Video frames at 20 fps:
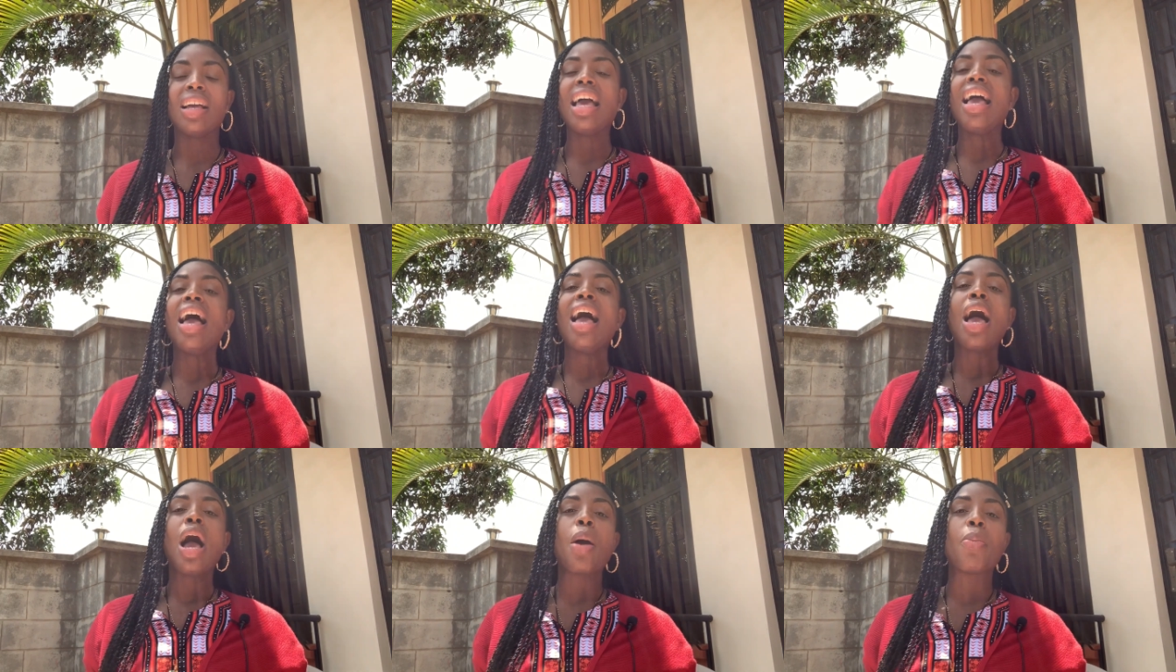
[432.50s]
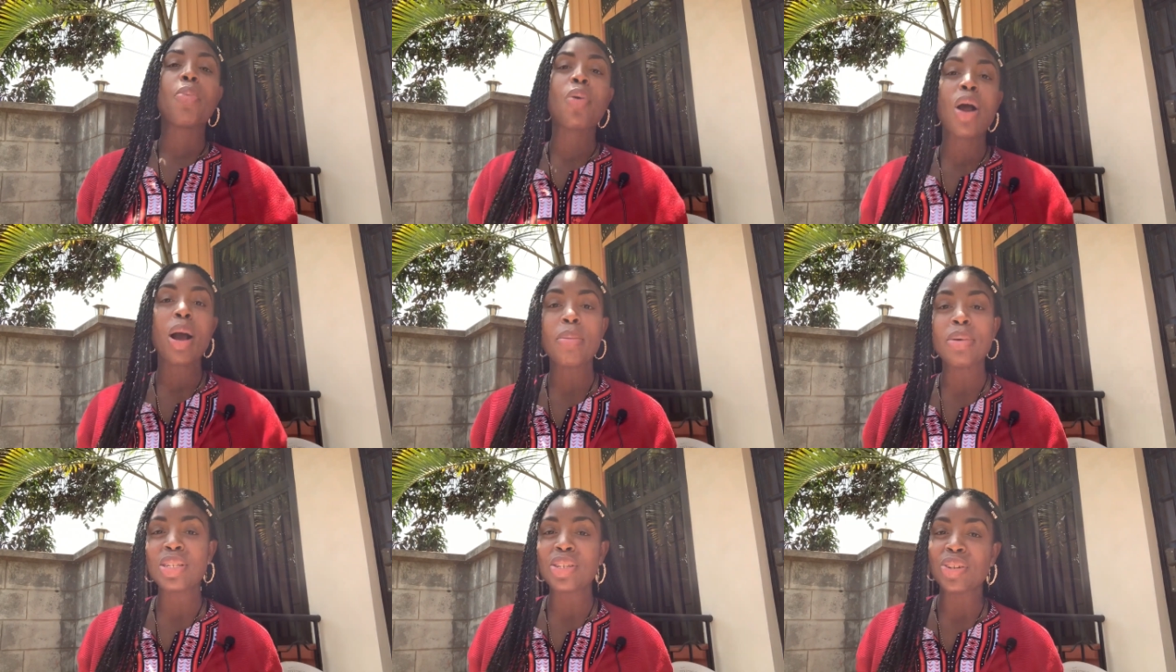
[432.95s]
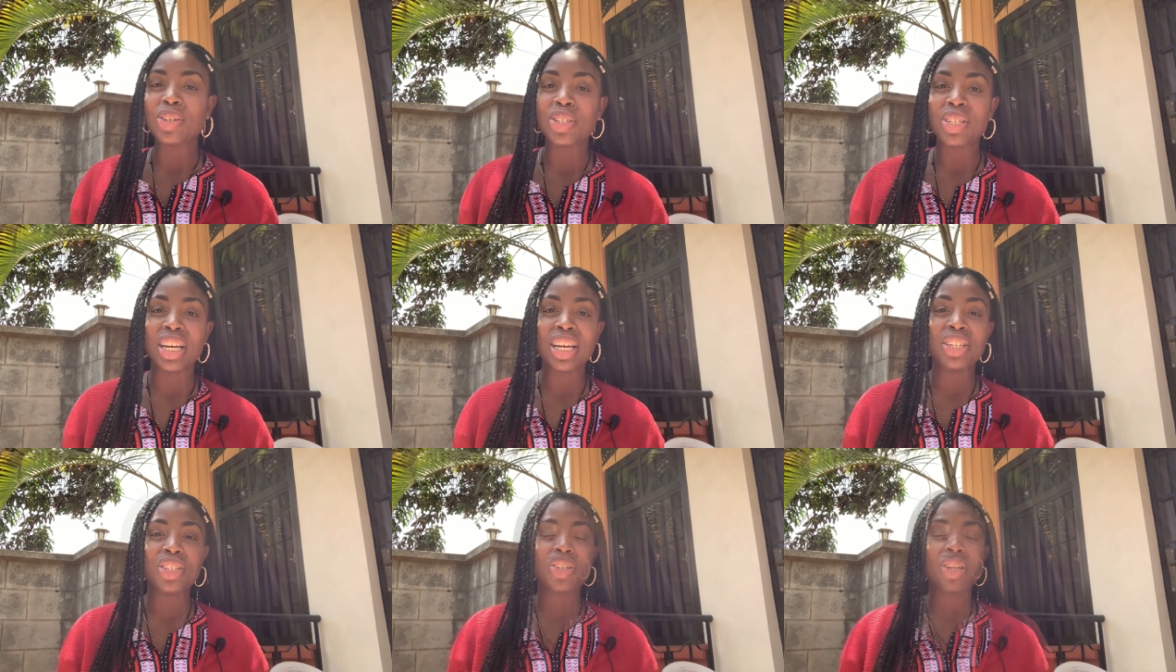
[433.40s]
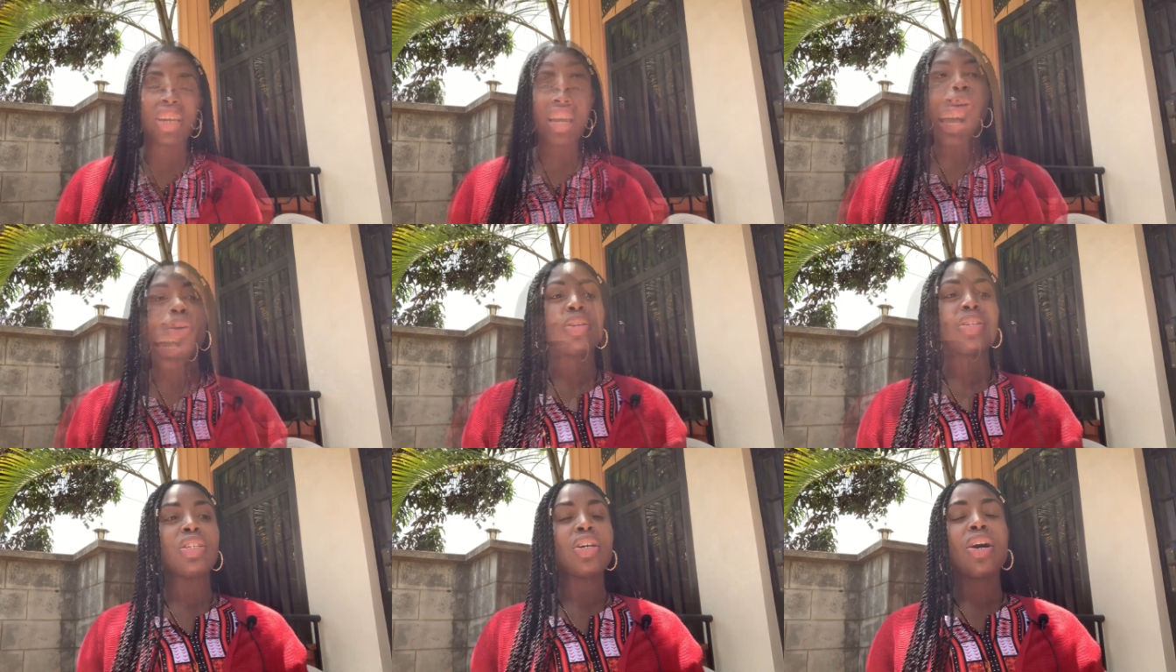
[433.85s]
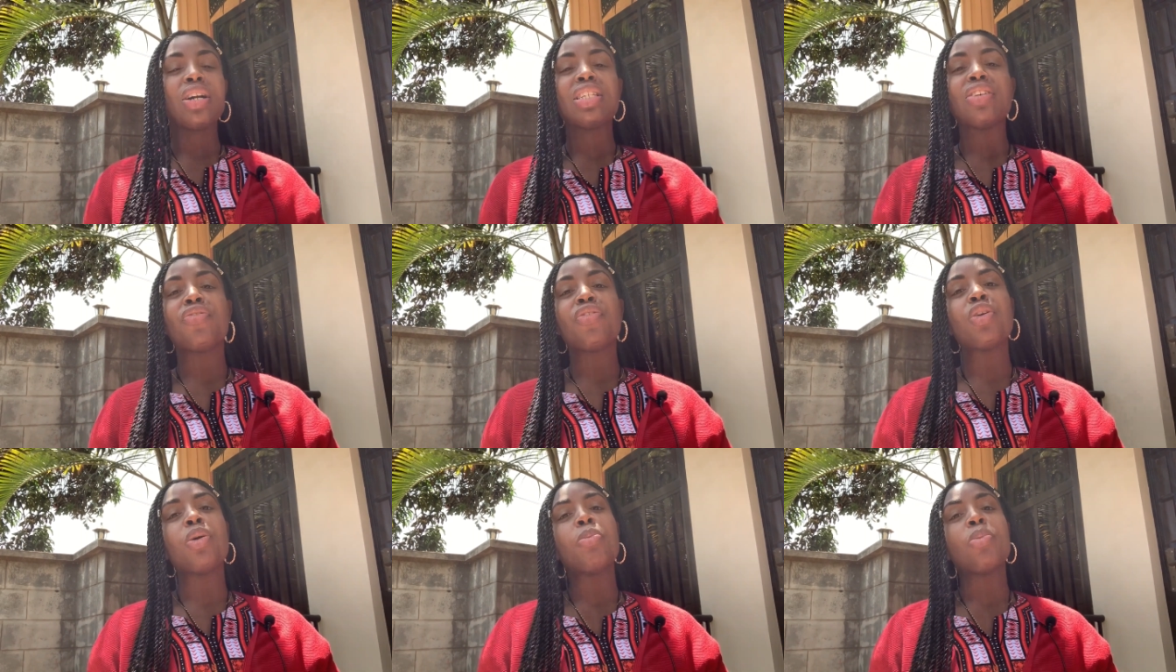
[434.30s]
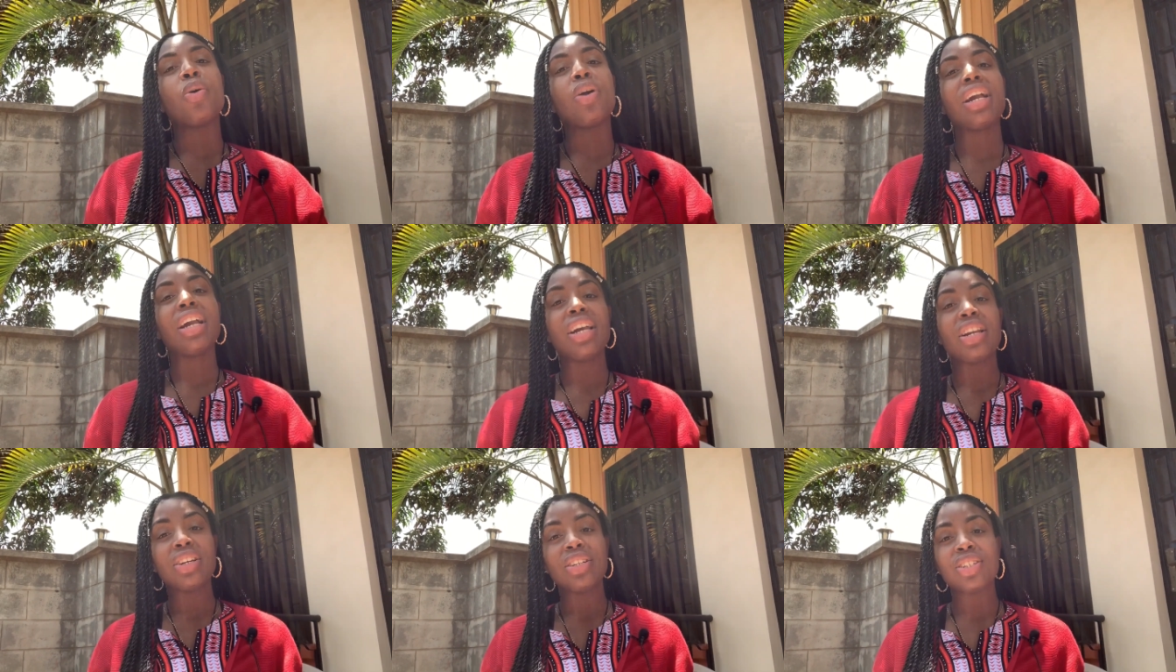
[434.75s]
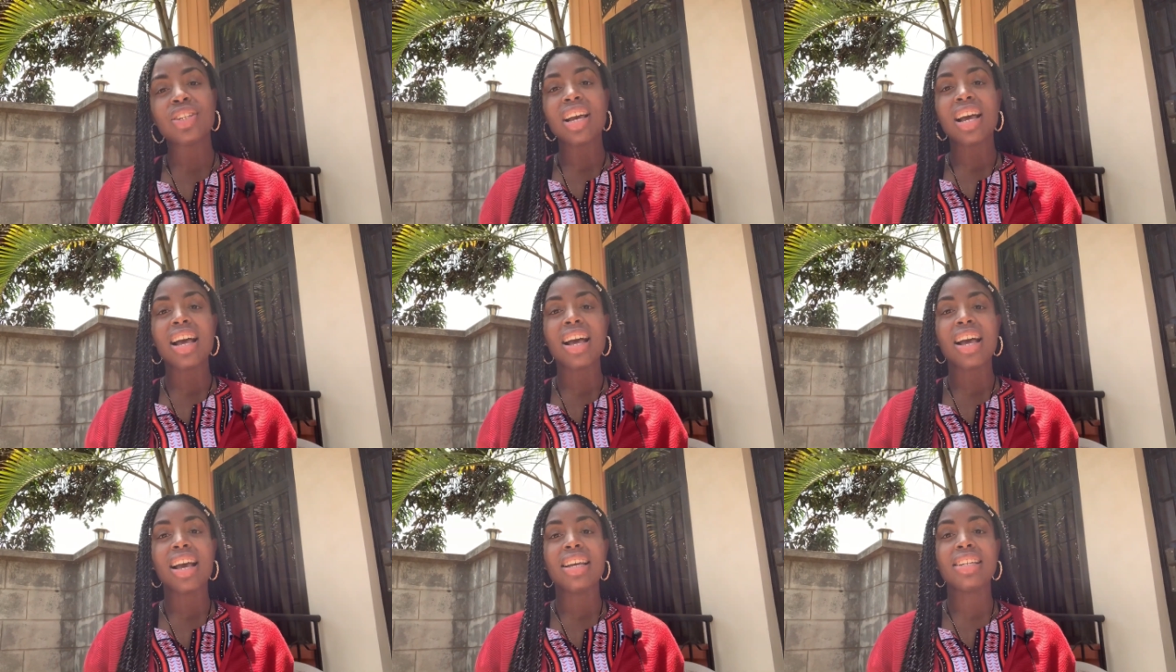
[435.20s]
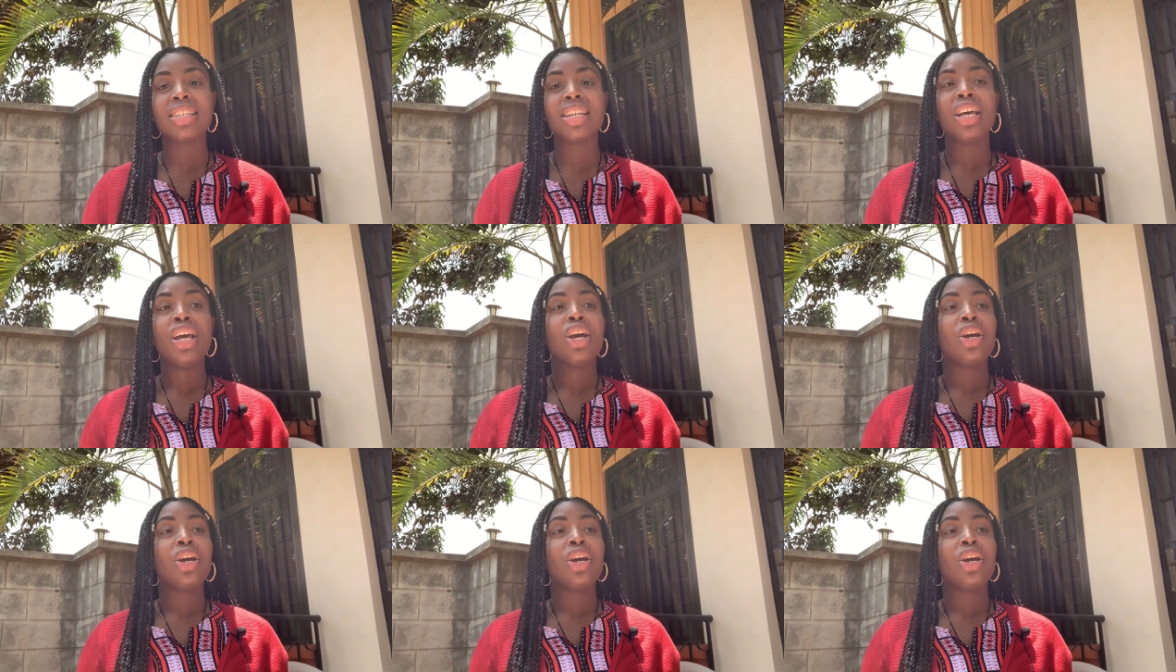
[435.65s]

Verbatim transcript: i promise it'll change your life you'll start to feel more energized